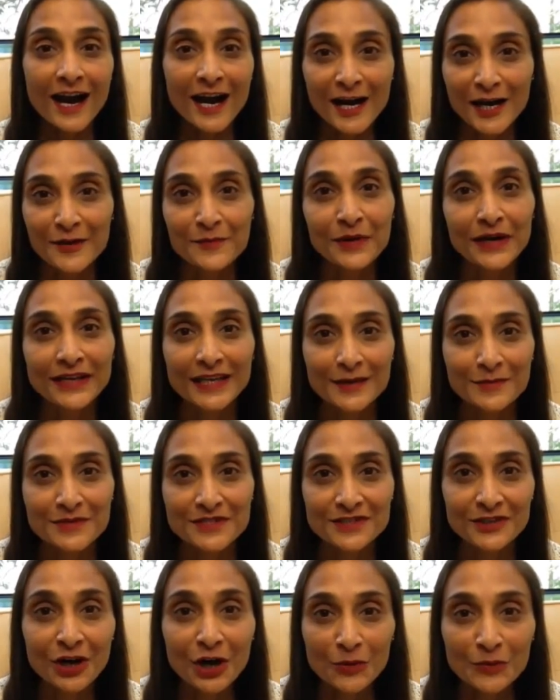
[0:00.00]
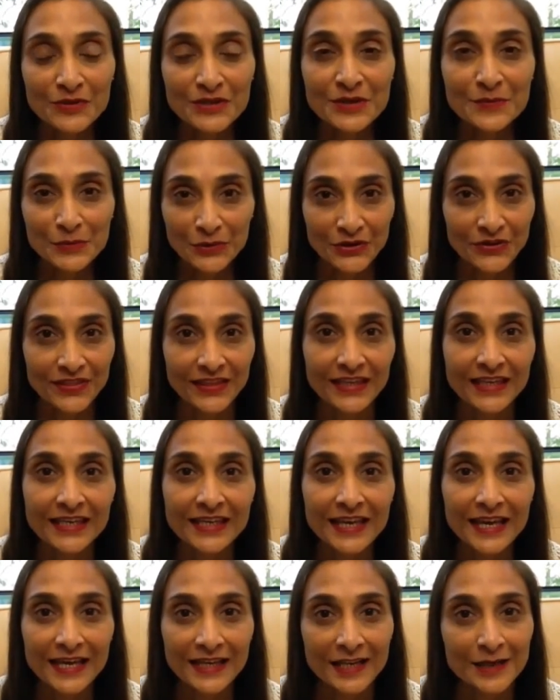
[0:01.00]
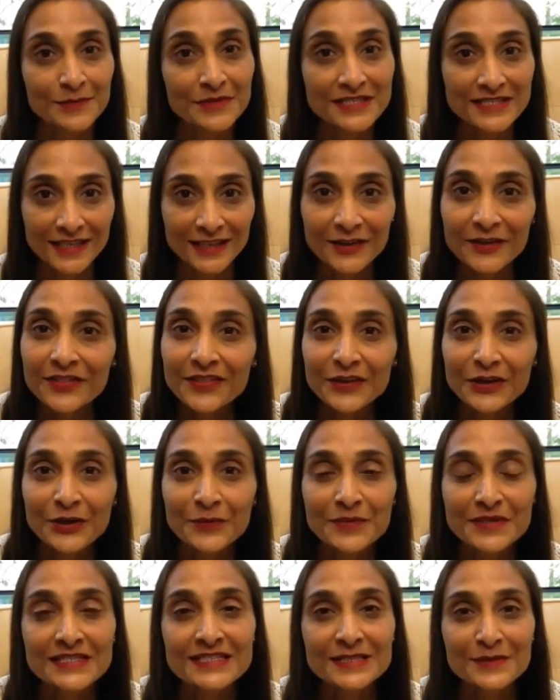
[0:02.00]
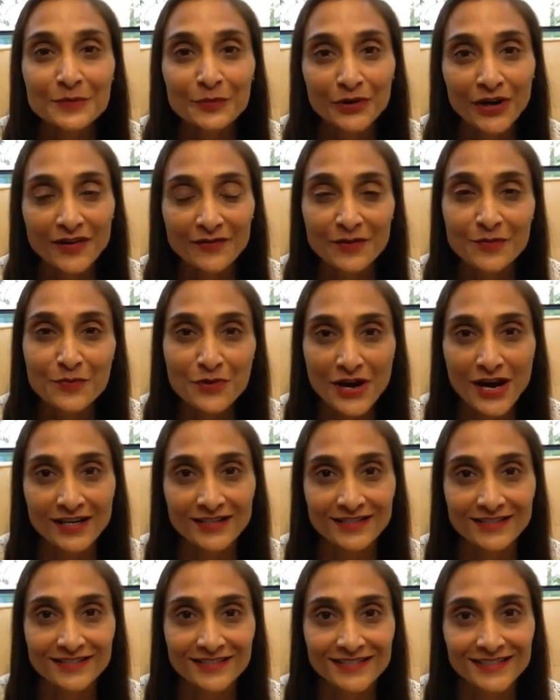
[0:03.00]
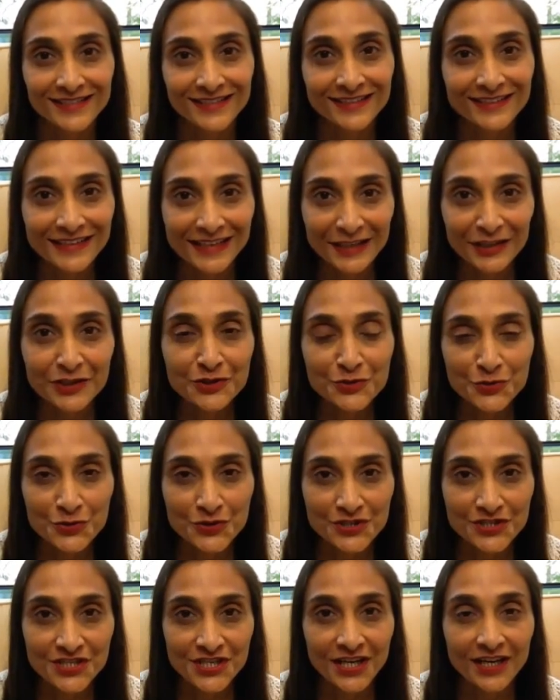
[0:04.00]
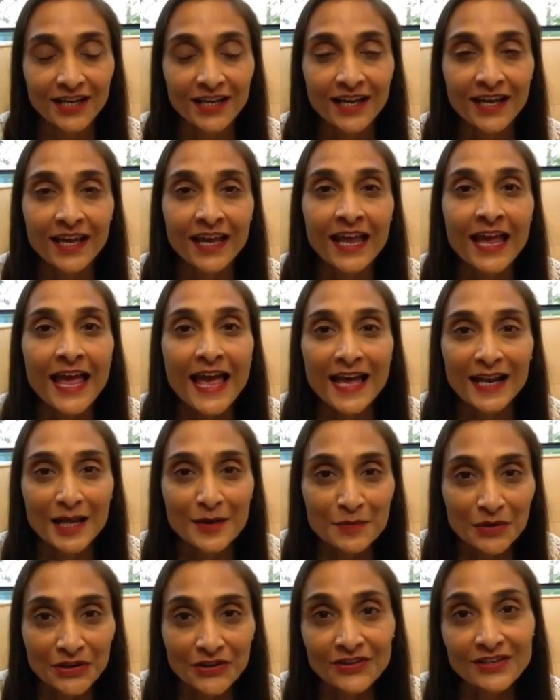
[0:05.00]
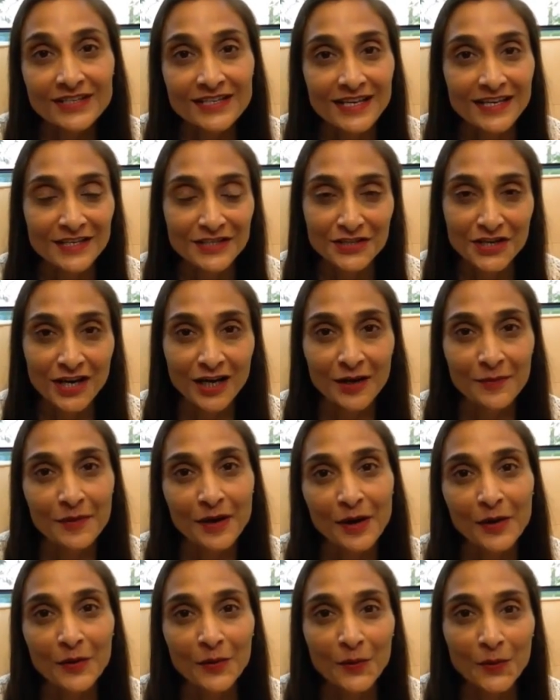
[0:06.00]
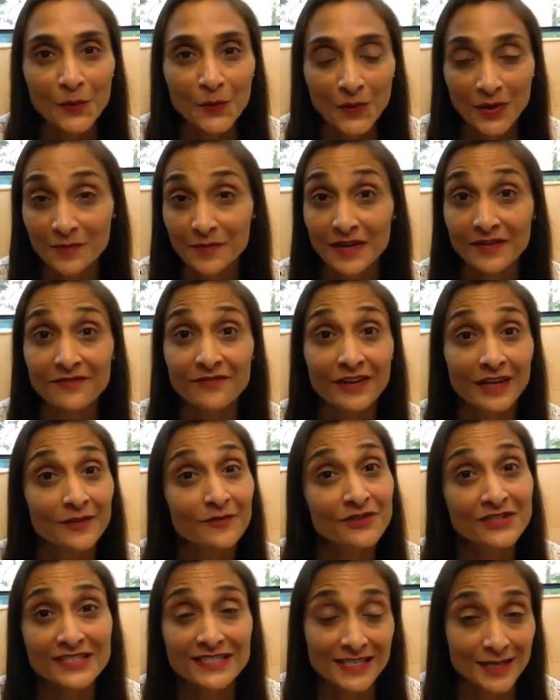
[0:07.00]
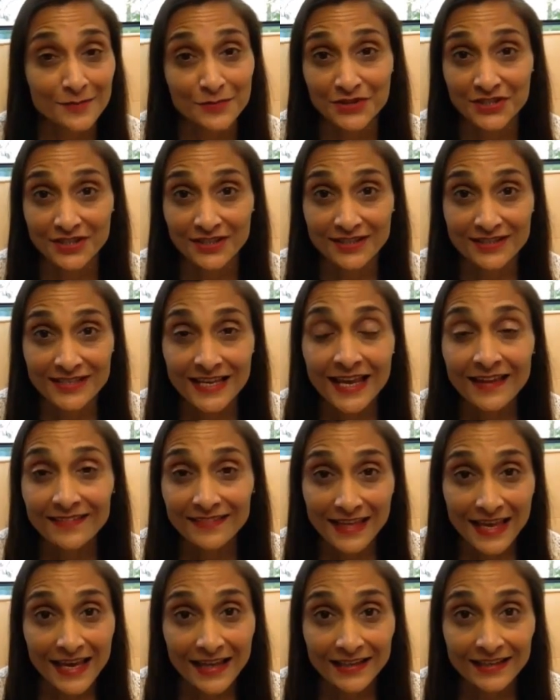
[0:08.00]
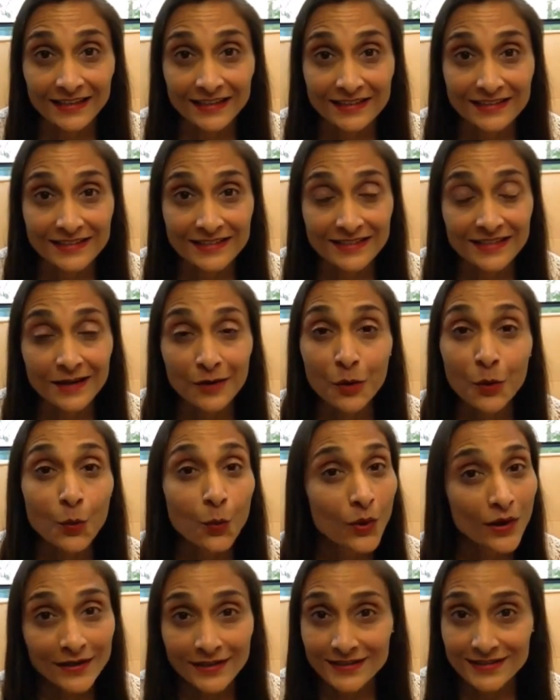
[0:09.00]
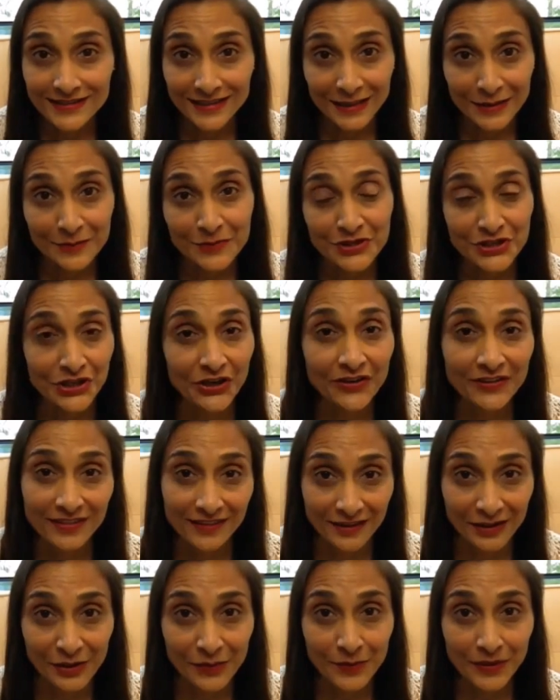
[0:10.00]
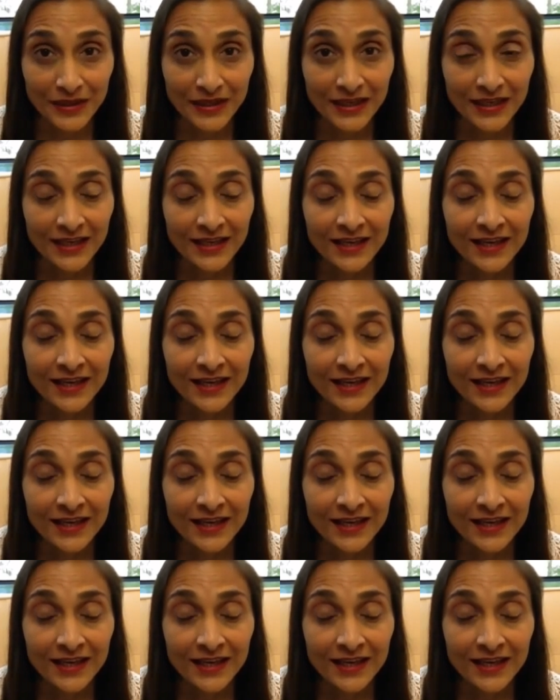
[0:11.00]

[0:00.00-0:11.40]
Hi, my name is Kalpana Murthy, and I'm a psychotherapist in private practice in Atlanta, Georgia. And I'm here today to talk about one of my favorite subjects, and that is, what is EMDR therapy?